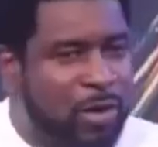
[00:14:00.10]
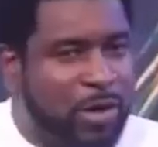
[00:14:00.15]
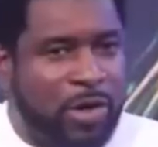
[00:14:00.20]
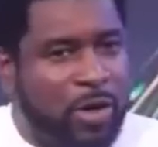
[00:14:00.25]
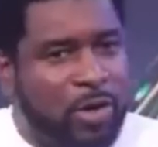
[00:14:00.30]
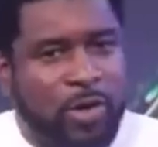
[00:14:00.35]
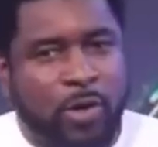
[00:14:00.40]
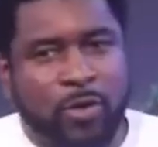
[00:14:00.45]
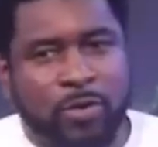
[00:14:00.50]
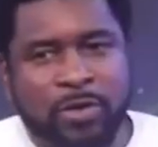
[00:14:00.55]

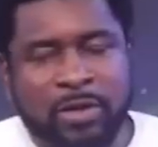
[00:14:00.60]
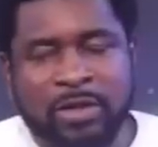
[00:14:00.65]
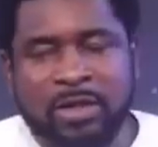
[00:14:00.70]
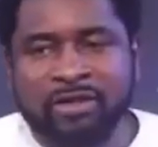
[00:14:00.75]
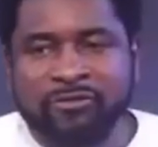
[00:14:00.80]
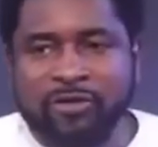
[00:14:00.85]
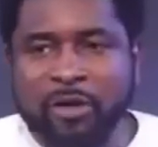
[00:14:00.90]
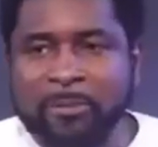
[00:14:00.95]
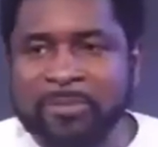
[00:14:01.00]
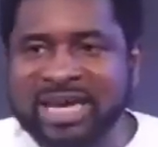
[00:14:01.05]
no.
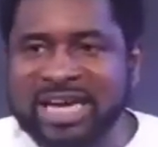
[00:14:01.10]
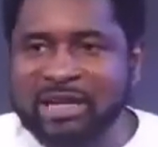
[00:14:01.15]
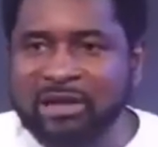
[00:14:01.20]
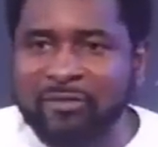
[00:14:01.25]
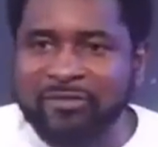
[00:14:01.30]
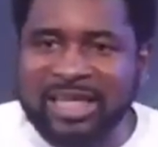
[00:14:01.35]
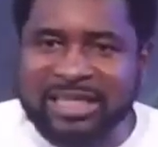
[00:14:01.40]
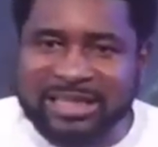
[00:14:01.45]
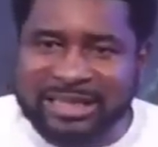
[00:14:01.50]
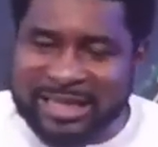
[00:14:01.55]
From beginning of
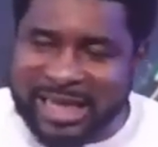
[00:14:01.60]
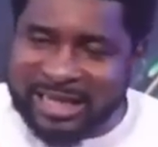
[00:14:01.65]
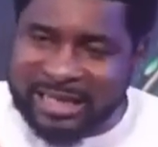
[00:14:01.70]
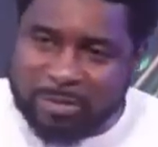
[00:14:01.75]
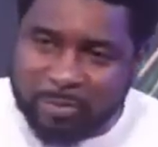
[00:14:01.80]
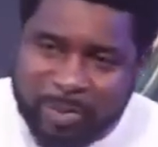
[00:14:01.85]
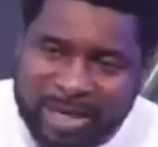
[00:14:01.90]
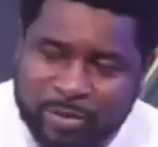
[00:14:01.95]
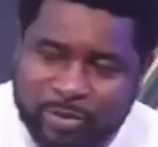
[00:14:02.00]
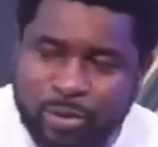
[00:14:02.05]
dating,
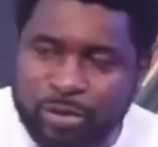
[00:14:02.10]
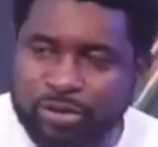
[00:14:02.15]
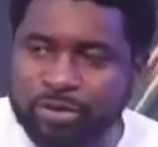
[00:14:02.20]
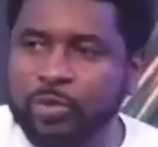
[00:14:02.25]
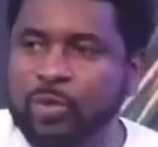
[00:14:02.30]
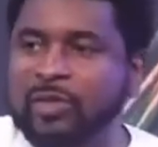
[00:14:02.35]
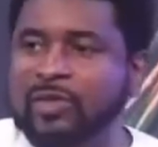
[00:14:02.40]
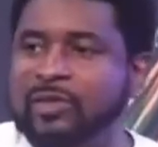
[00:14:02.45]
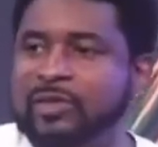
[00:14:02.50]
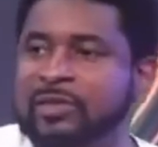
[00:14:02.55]
express what you
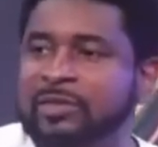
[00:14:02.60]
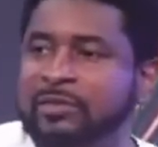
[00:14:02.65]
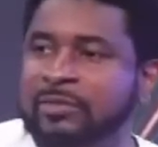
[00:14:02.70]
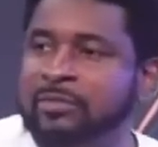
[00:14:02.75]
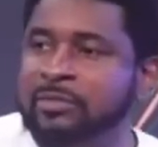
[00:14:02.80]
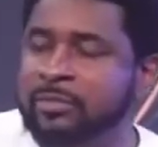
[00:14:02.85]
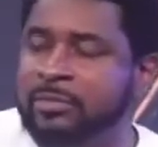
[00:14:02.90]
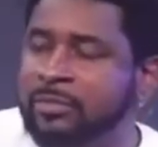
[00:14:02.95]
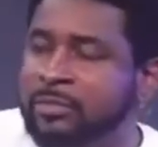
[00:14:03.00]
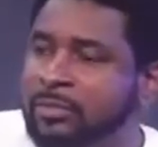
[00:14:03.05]
want.
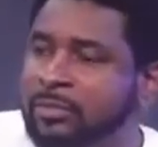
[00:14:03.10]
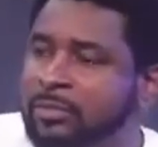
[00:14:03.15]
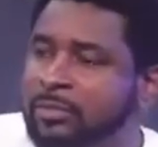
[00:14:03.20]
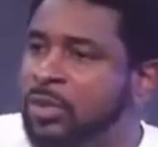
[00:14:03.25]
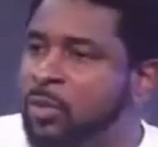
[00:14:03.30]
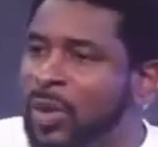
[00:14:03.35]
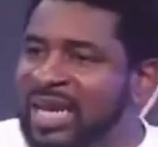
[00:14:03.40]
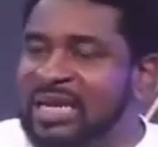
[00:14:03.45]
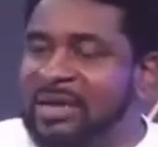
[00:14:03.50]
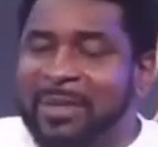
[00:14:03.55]

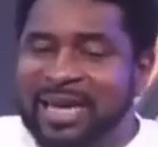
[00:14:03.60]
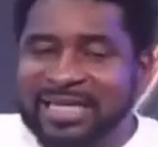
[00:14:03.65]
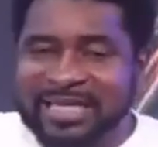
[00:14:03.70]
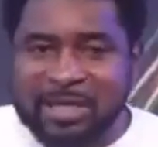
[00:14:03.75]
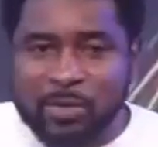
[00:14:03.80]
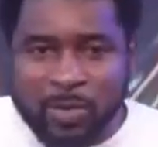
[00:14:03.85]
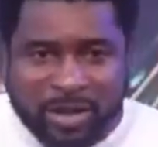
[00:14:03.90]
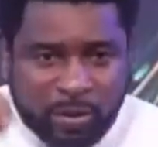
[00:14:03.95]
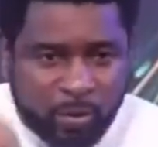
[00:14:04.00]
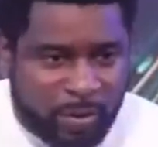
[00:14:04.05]
When the man say
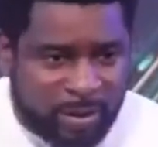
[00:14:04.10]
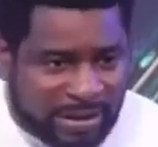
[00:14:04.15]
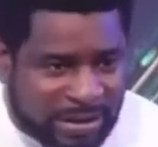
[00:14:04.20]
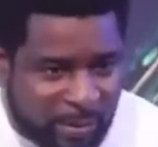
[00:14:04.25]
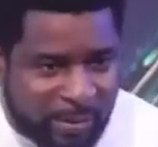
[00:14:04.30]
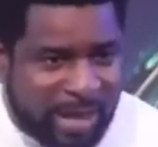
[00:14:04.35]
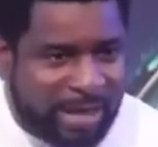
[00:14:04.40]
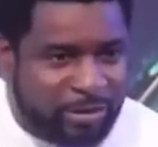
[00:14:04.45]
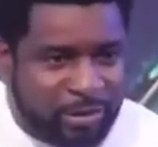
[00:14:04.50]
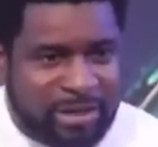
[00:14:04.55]
what you want, say,
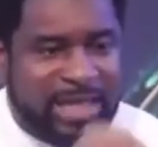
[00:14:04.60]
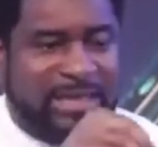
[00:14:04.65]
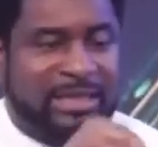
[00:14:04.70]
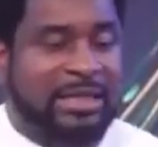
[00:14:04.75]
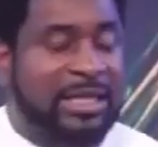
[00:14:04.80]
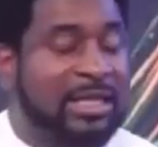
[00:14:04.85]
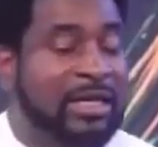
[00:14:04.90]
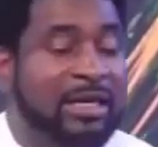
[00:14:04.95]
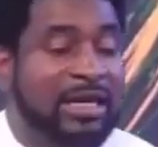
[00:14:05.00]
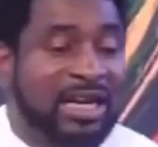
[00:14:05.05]
I told you
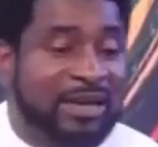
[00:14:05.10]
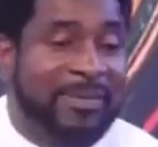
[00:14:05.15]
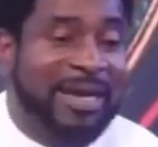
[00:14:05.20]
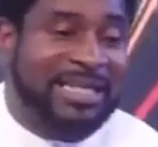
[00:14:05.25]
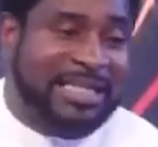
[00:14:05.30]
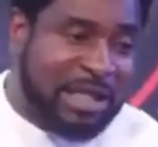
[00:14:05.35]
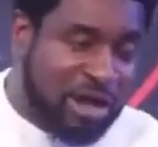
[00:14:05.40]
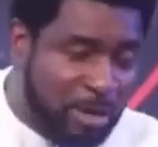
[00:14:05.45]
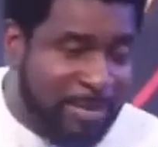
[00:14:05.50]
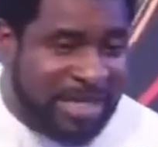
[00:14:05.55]
yesterday, the man
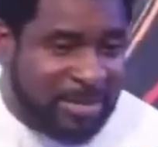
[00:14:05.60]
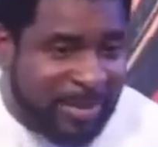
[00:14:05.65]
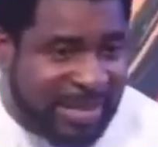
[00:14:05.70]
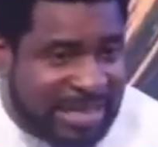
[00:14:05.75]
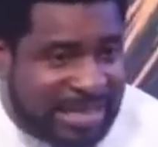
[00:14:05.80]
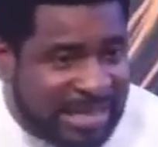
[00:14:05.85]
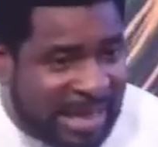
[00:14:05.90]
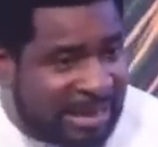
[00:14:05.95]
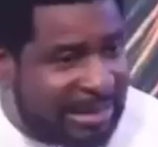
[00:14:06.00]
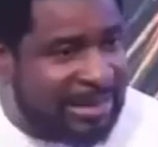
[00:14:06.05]
say, come and spend the
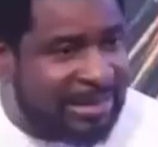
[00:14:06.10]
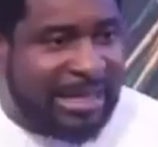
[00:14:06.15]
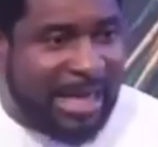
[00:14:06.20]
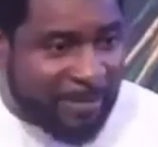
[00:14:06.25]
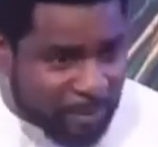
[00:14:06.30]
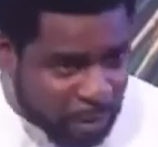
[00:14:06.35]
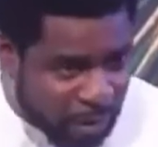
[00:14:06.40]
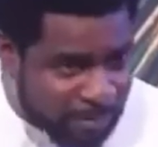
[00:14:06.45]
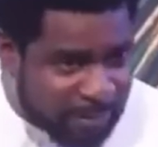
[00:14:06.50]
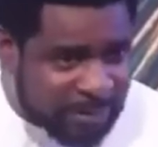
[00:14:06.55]
night. Say, I'm
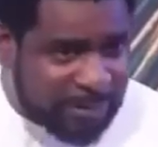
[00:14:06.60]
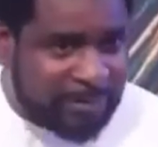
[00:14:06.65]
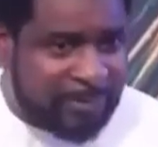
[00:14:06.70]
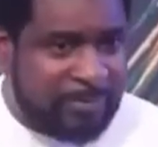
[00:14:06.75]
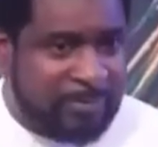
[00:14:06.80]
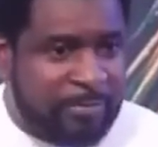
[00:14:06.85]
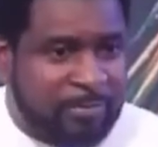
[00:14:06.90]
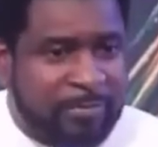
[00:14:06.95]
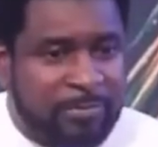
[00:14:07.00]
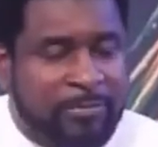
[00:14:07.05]
coming.
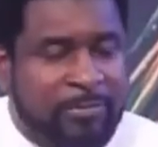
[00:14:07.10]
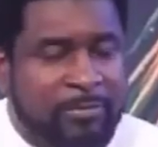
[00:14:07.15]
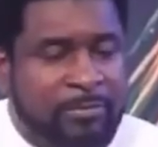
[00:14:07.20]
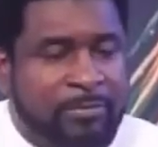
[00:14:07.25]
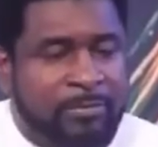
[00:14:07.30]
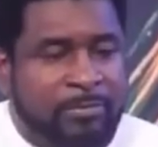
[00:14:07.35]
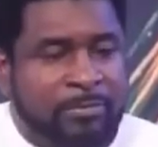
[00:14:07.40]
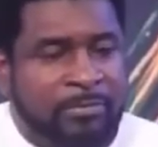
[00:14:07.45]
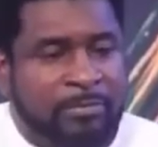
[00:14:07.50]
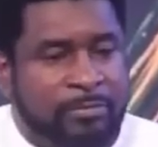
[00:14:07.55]

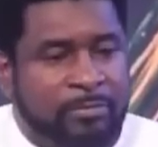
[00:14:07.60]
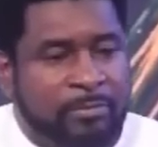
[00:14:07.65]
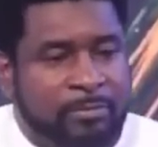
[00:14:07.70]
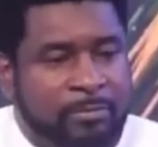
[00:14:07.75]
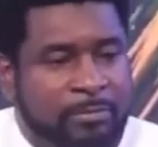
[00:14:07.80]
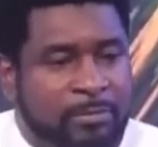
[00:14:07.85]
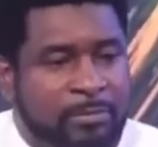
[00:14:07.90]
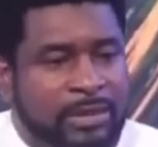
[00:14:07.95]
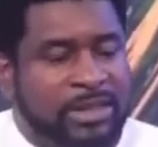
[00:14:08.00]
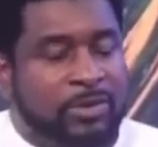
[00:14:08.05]

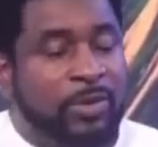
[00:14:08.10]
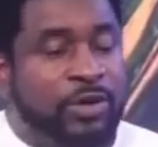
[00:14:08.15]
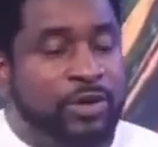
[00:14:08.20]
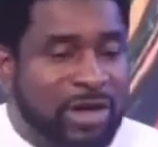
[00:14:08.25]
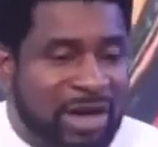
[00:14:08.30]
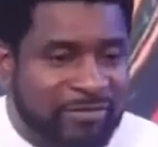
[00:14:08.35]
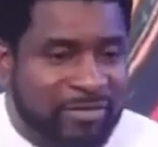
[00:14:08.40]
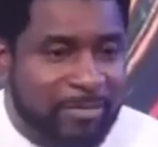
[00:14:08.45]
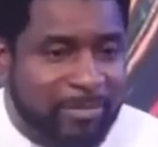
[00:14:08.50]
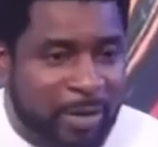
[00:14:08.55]
Say, what do you
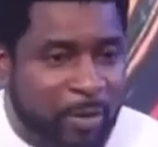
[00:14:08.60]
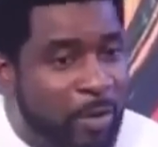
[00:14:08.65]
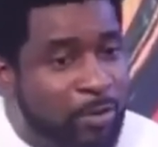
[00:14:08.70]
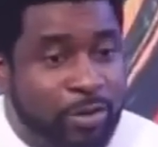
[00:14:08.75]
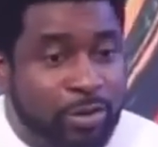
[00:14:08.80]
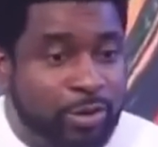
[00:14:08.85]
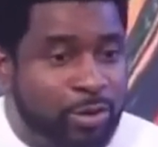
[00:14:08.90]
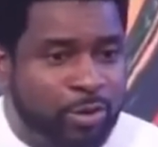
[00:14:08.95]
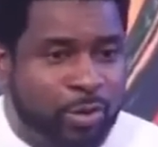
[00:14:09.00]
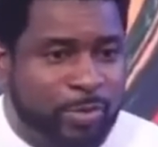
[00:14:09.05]
have in mind? What will you
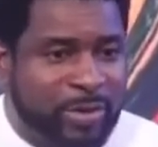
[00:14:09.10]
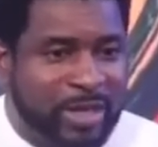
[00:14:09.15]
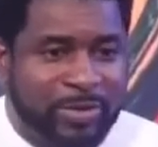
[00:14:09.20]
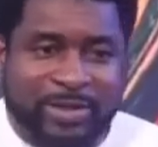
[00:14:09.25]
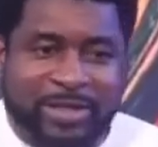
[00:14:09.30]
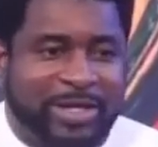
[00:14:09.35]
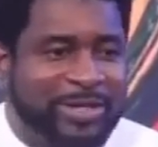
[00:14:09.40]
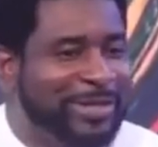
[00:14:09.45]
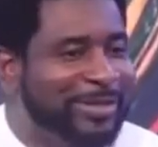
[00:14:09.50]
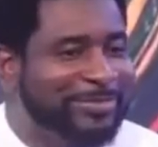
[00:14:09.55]
do to me? He'll tell
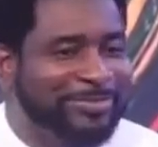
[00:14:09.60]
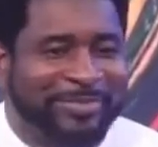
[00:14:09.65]
you,